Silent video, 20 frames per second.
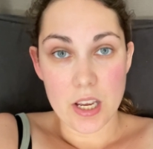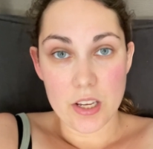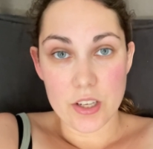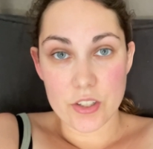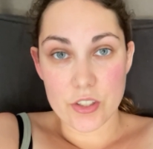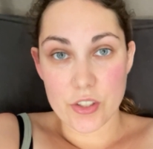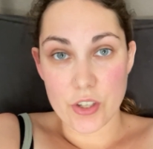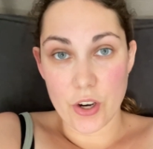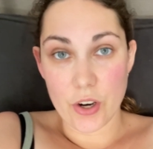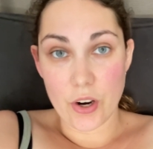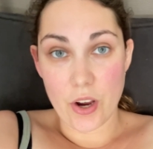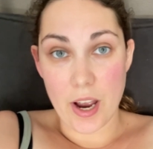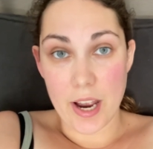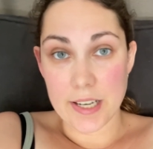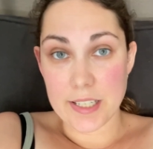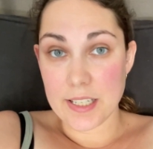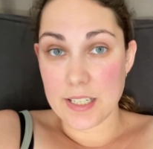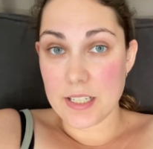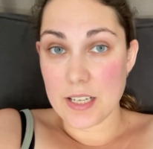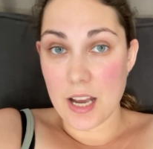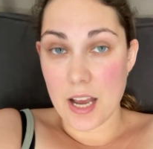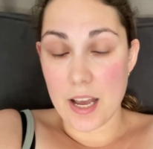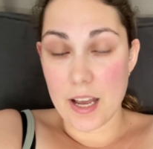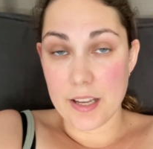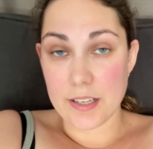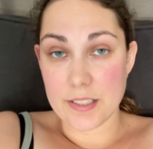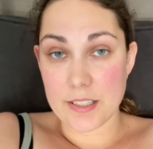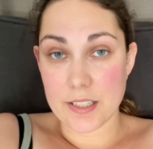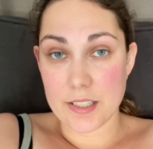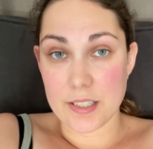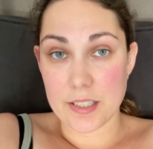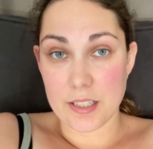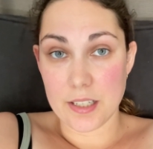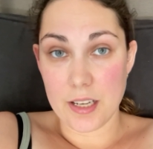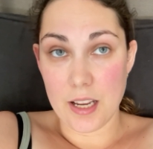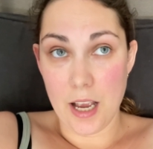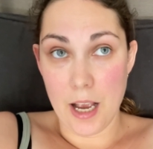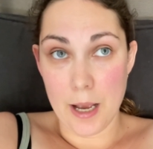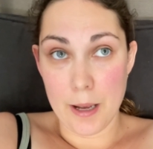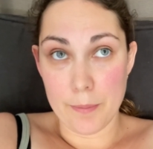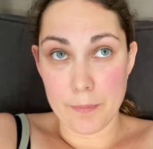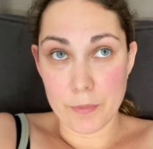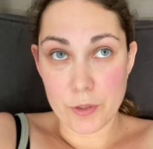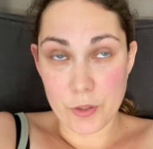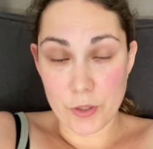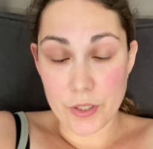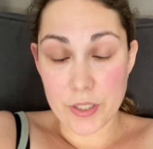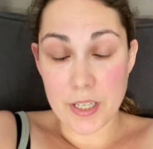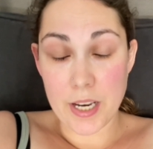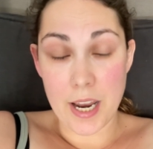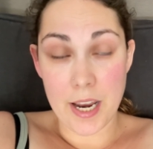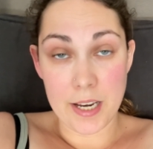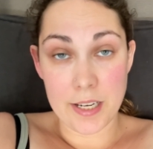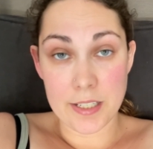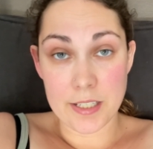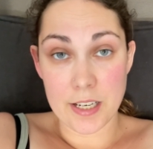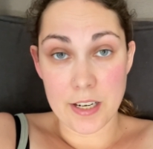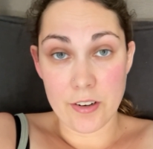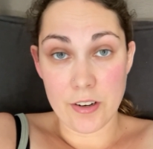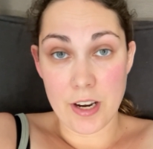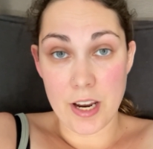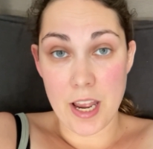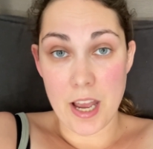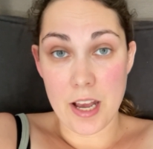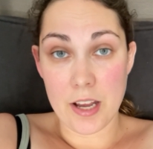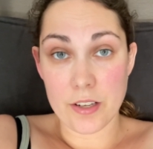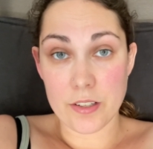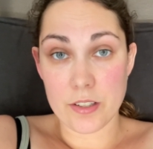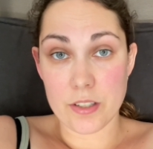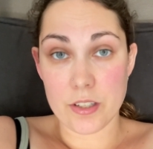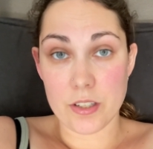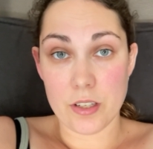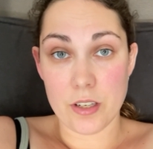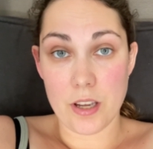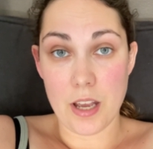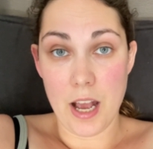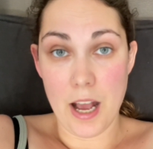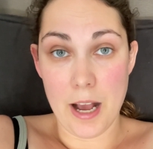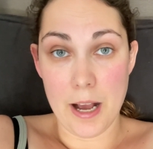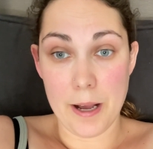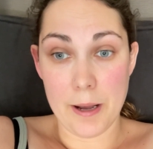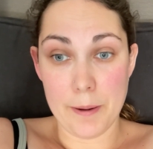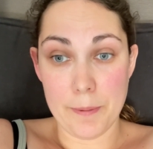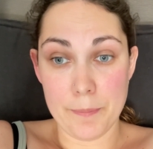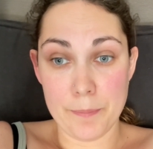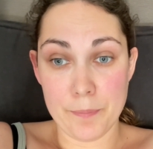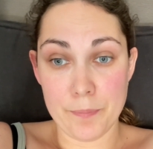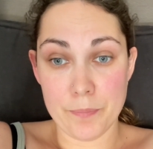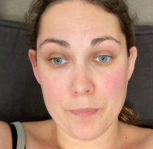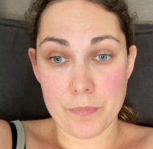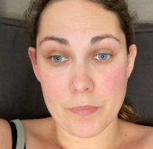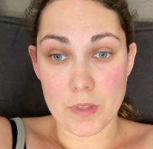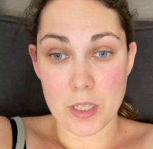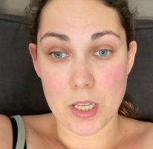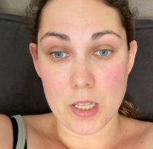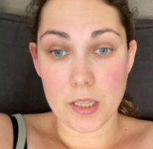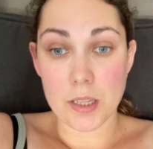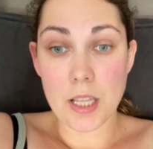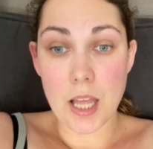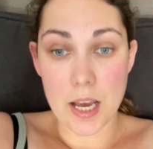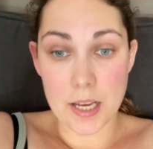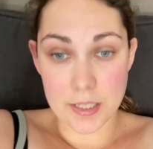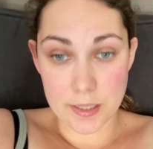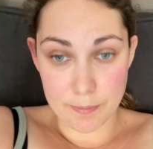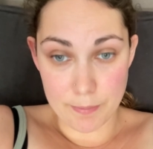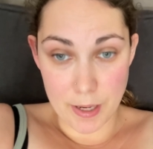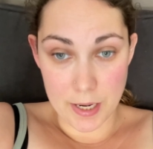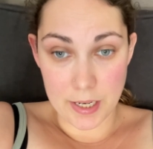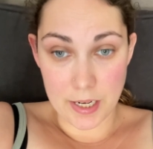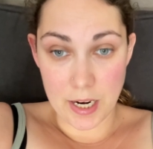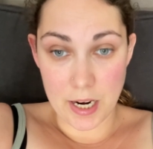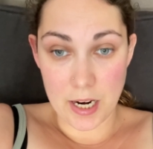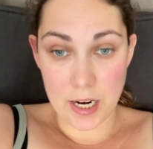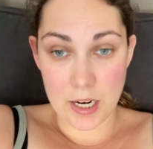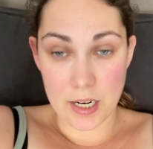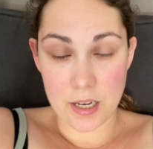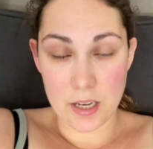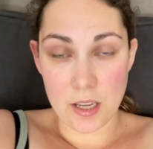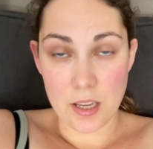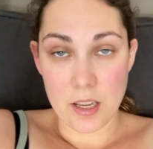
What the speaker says: So I did cut gluten and dairy out last Monday,